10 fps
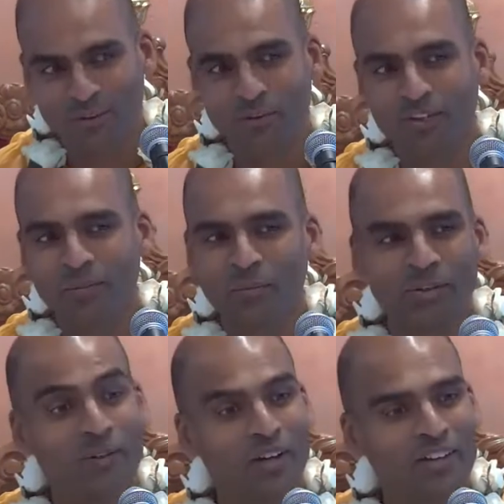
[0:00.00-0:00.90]
good,
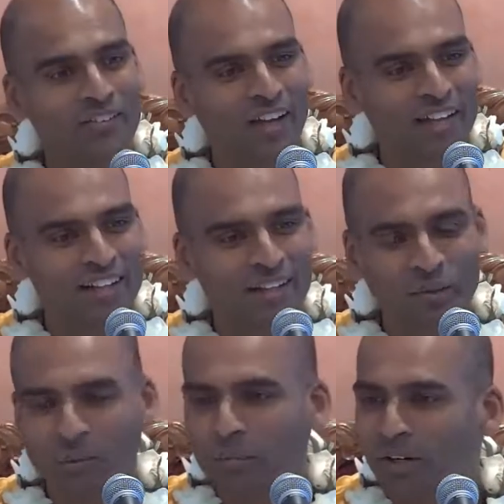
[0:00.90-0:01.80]
but not exactly
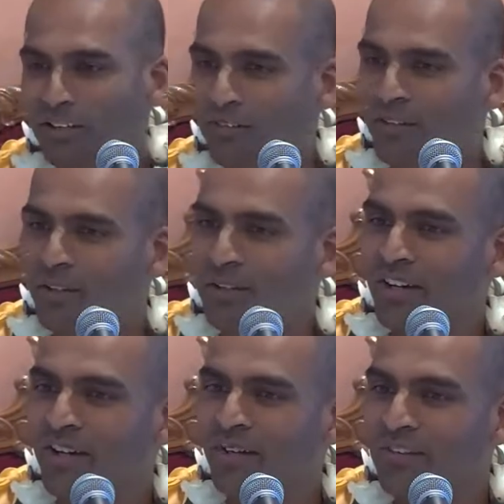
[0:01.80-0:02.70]
what Bhaktivinoda
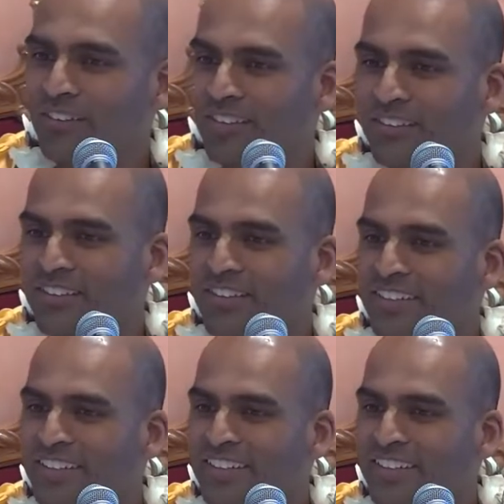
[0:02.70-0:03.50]
Thakur says.